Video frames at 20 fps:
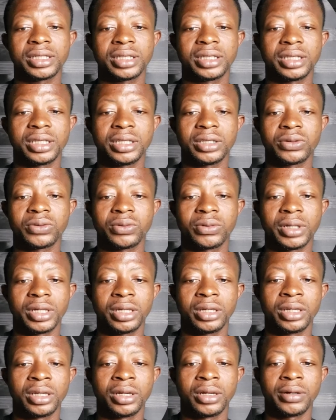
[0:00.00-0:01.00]
in this
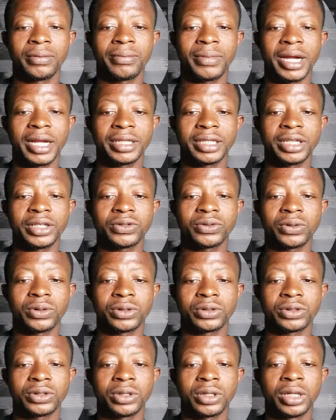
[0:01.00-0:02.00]
way by just
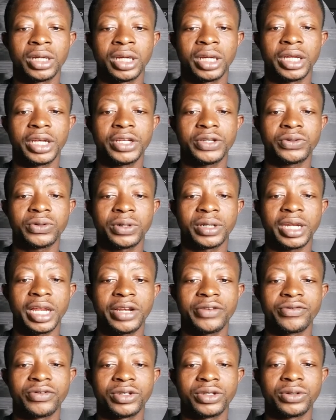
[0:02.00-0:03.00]
hit on
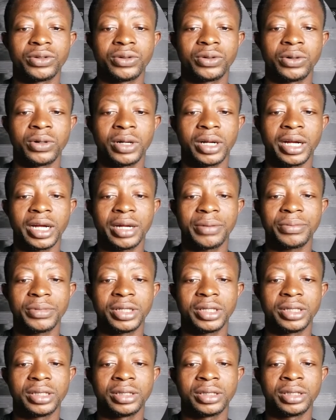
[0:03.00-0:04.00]
that video, come
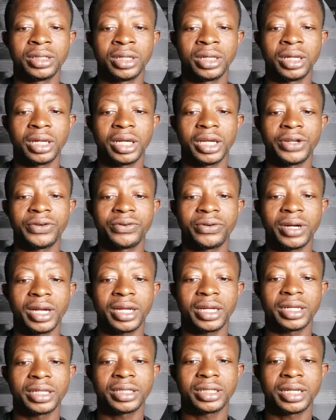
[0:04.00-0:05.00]
in and
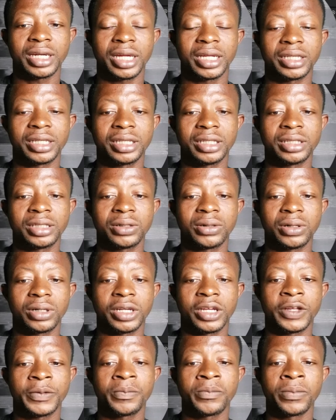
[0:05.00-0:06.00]
drag it like this.
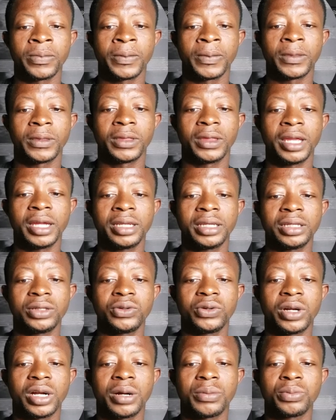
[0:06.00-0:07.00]
Okay, then
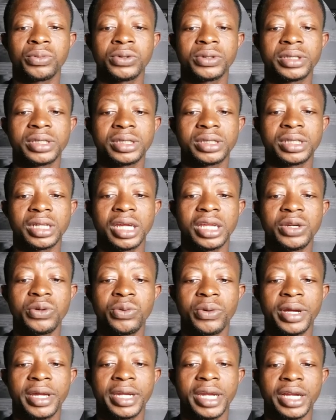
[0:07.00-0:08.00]
you can put it
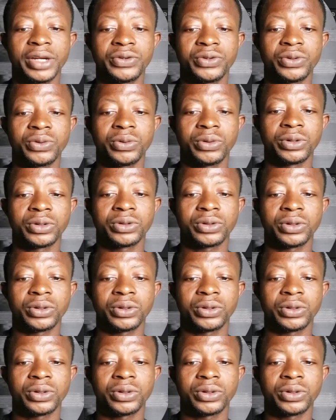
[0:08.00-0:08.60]
anywhere that you want.